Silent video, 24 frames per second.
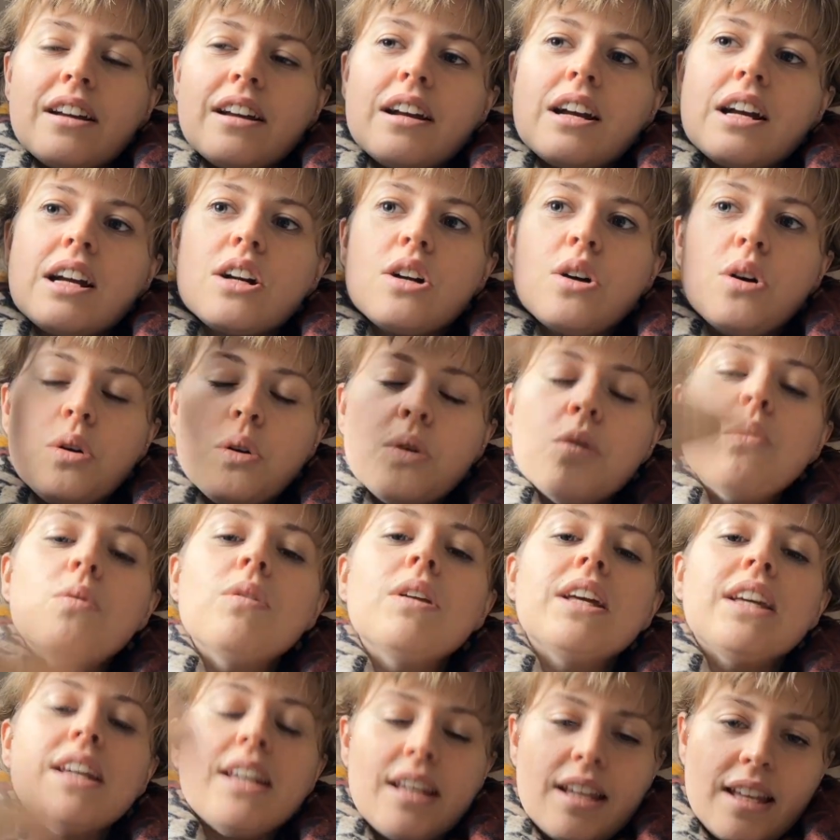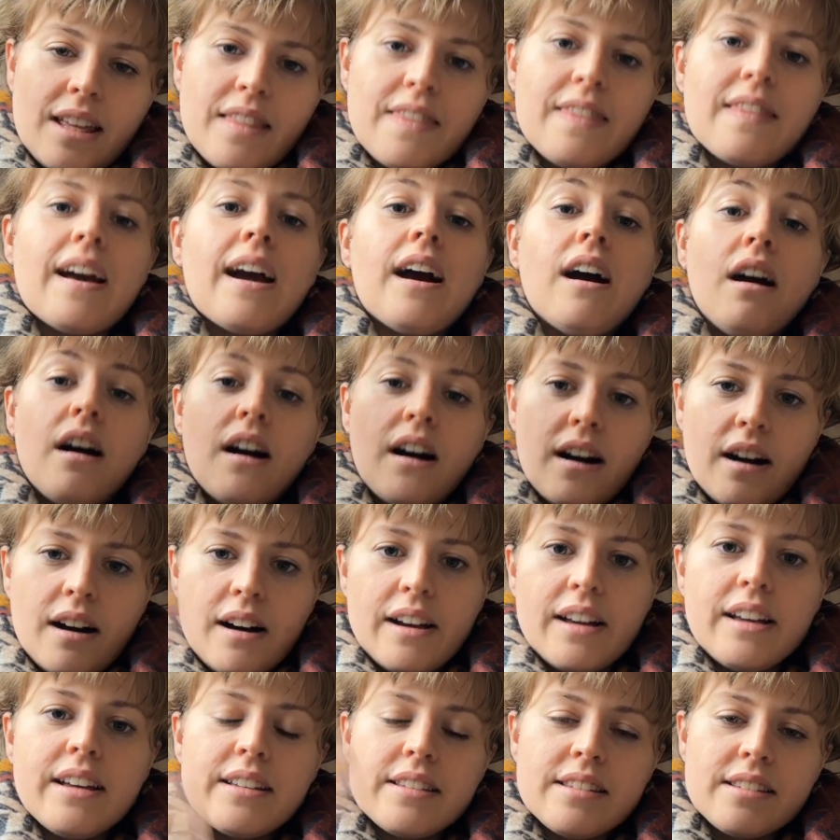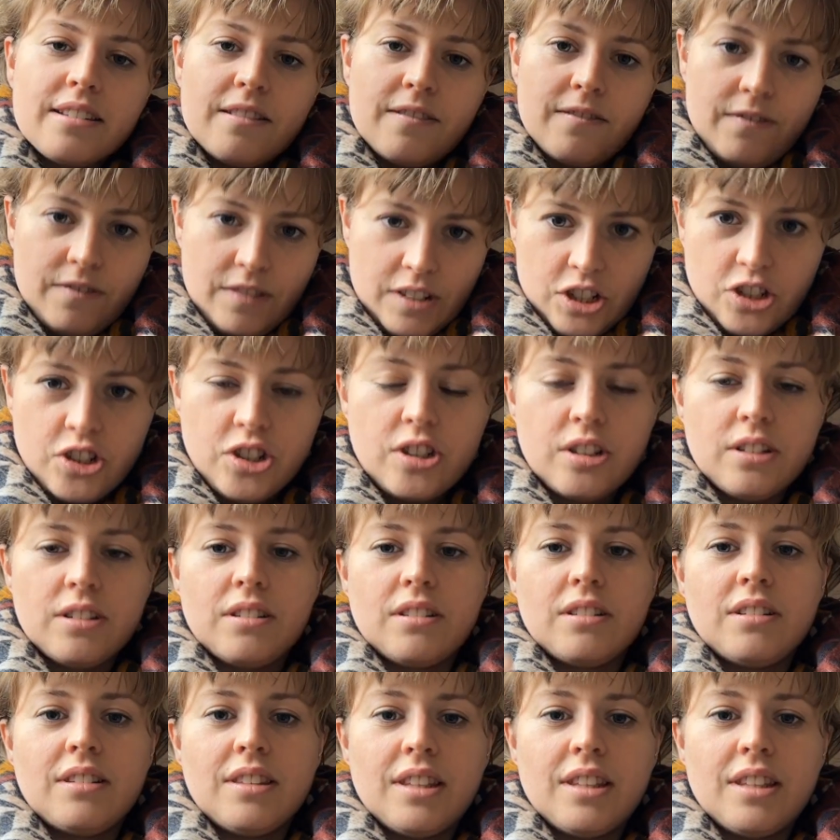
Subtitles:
calling in that highest vision